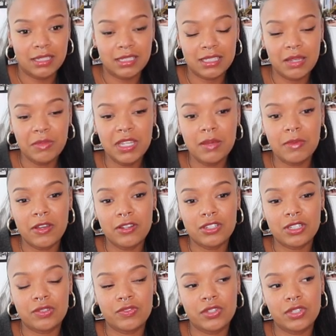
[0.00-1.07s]
something about it
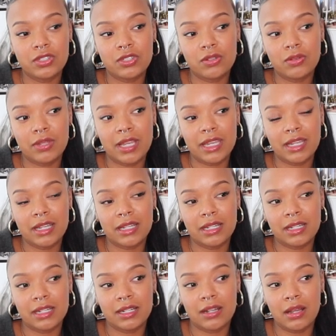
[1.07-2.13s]
just feels so like
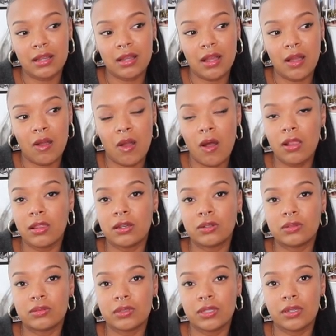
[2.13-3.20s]

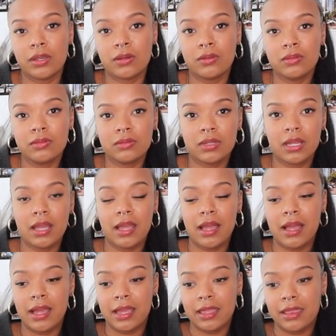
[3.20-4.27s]
hollow, you know?
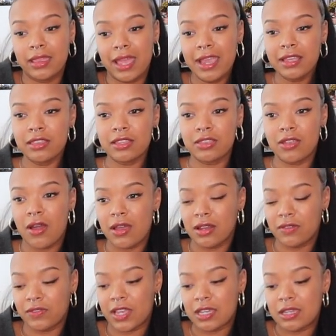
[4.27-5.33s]
I like the thought
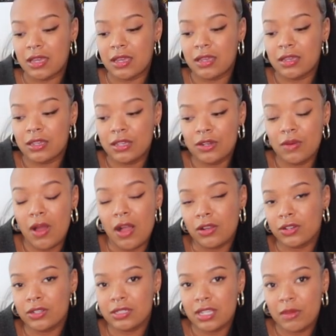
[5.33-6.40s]
of like, you know,
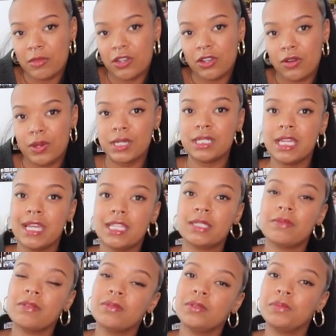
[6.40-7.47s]
hot girl summer, go on
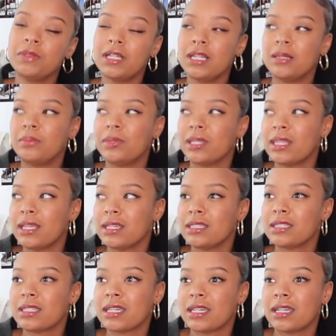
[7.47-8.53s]
dates, blah, blah, blah. But then
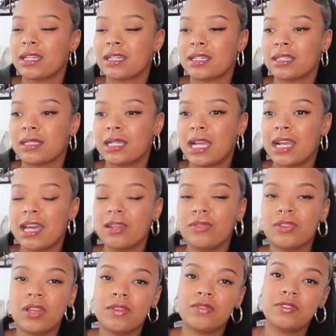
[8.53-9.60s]
it's like, I kind
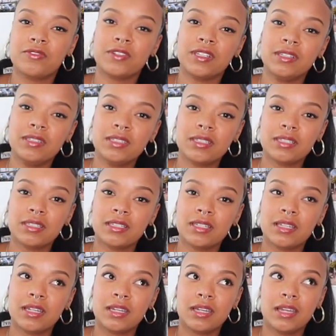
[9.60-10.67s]
of feel unfulfilled.
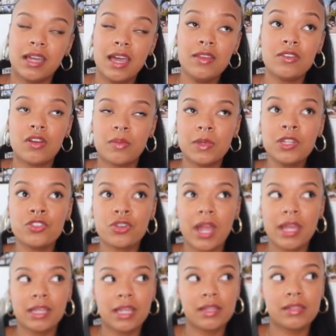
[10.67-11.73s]
I don't know, I'm gonna
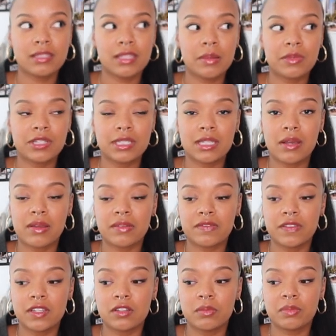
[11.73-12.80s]
try it again in the summer, see how I
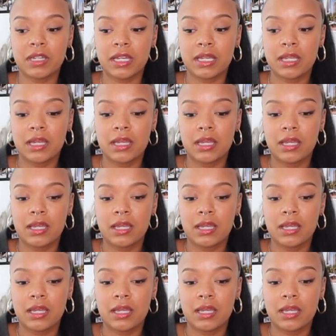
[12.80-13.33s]
feel, but